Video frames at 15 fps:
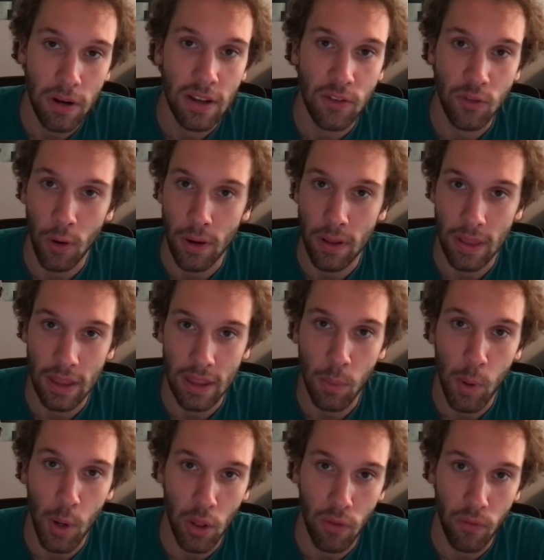He's going in like the
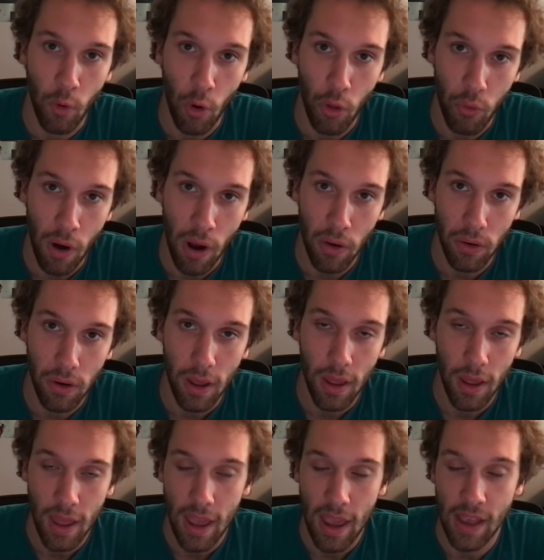middle of the 4th round,
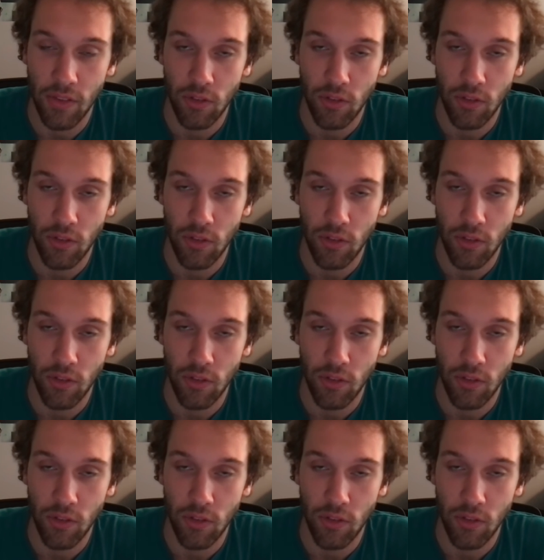and